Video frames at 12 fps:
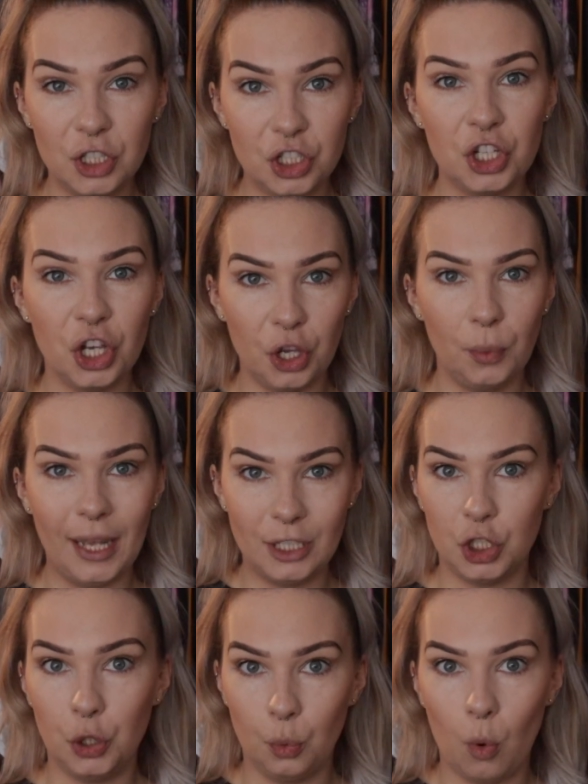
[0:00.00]
2
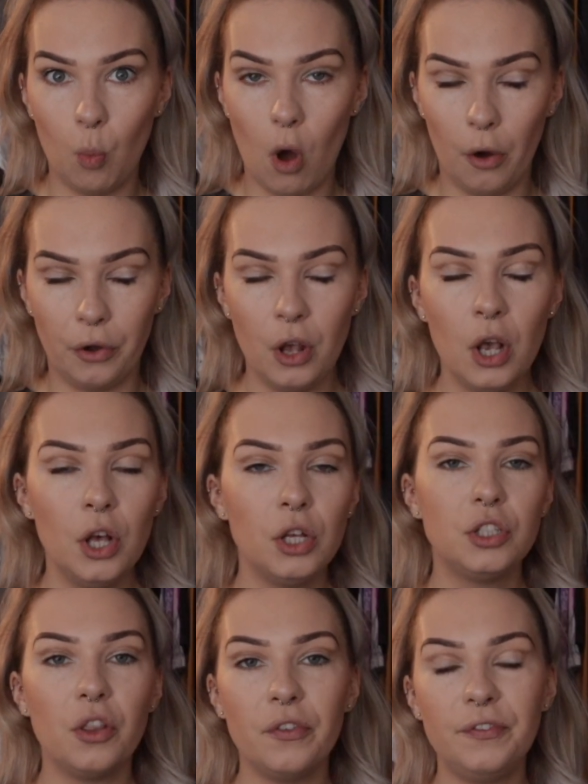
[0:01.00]
into 1.
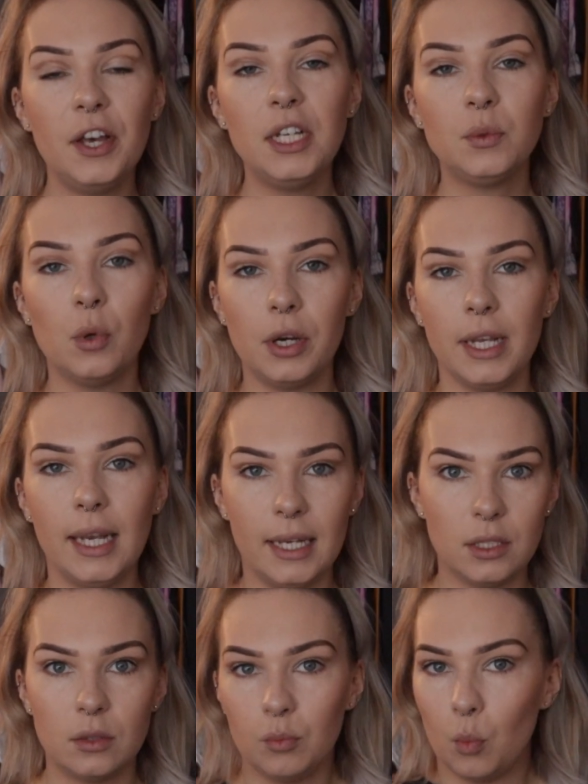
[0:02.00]
So the first one
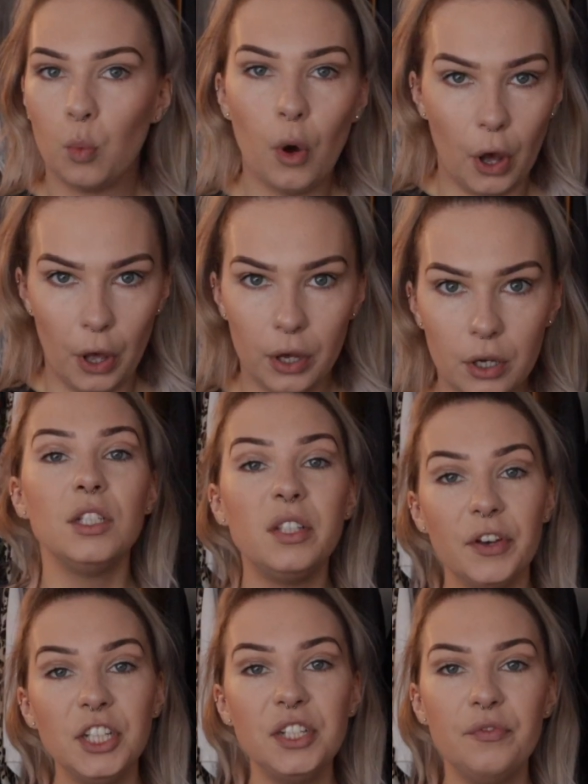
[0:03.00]
is work. So
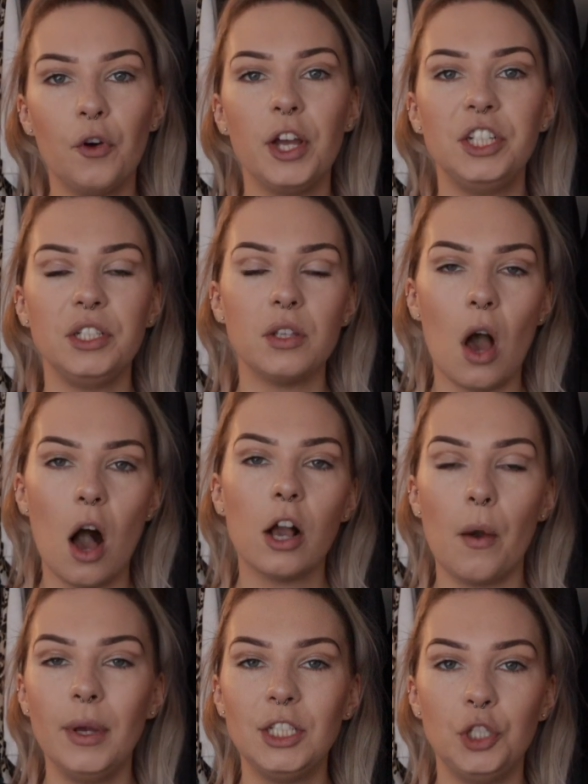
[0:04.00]
Virgin Voyages are
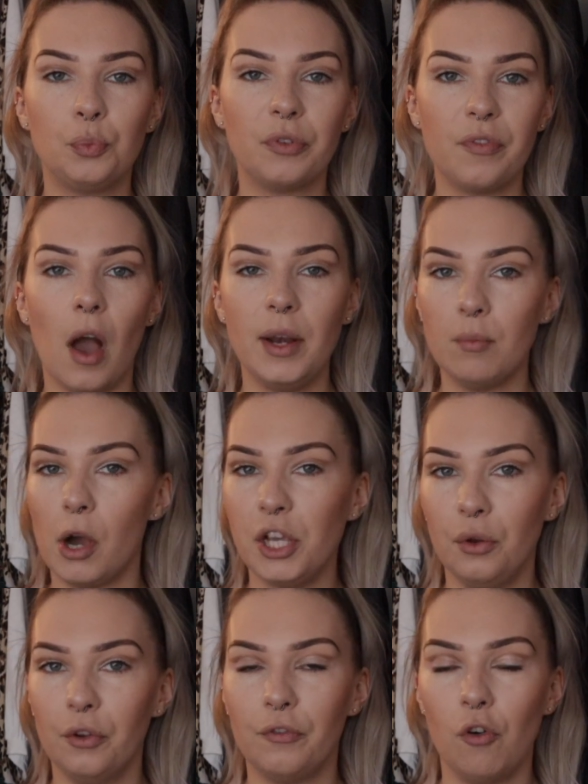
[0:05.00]
going to provide my
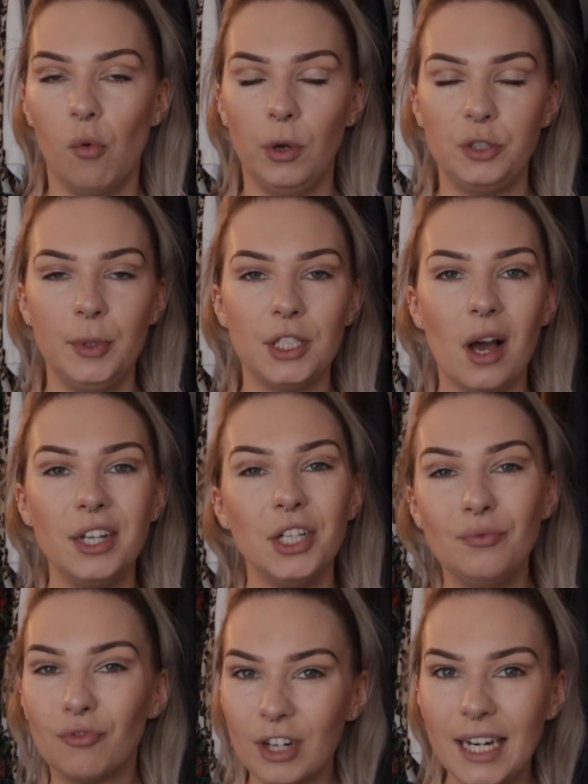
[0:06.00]
uniform, which means I
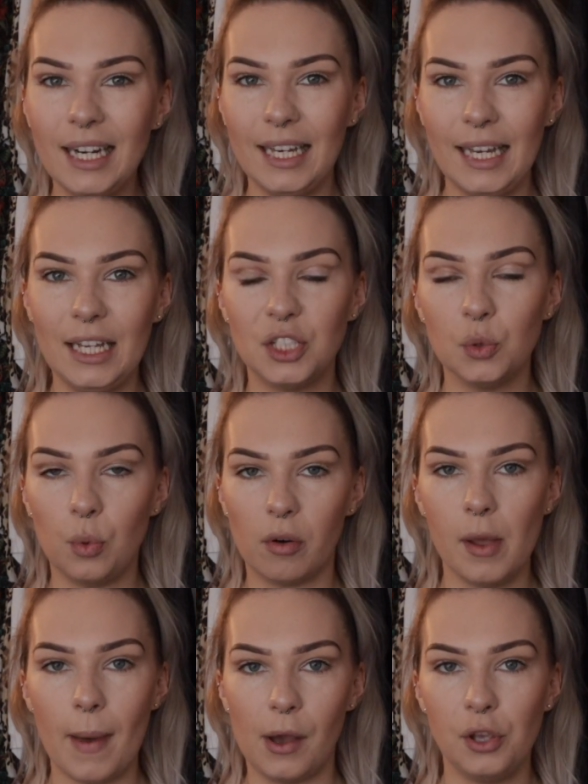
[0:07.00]
don't really need to
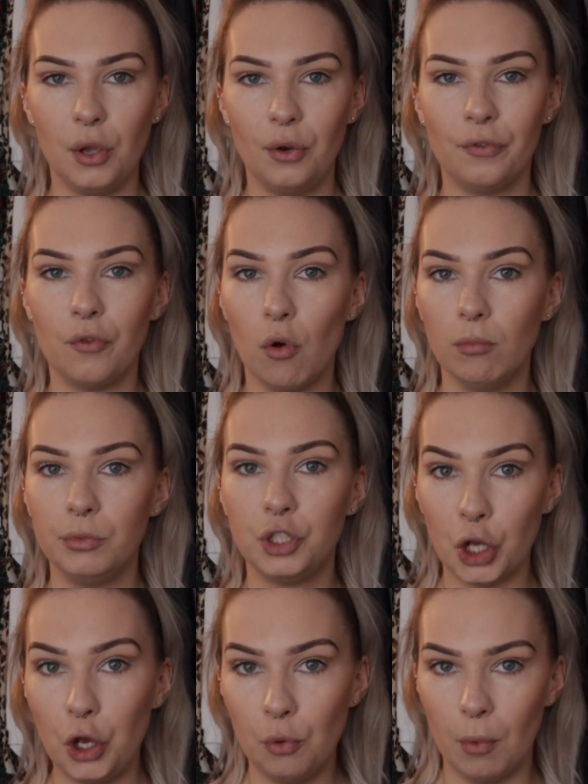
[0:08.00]
worry about uniform
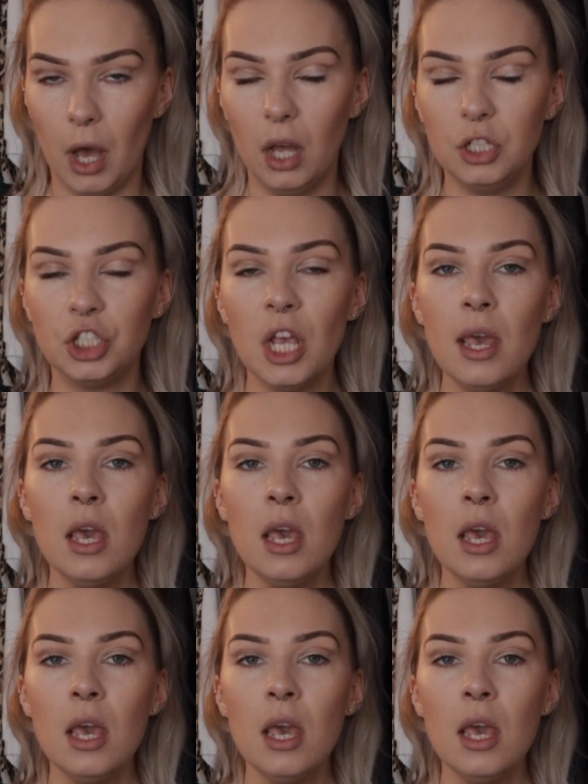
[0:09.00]
too much.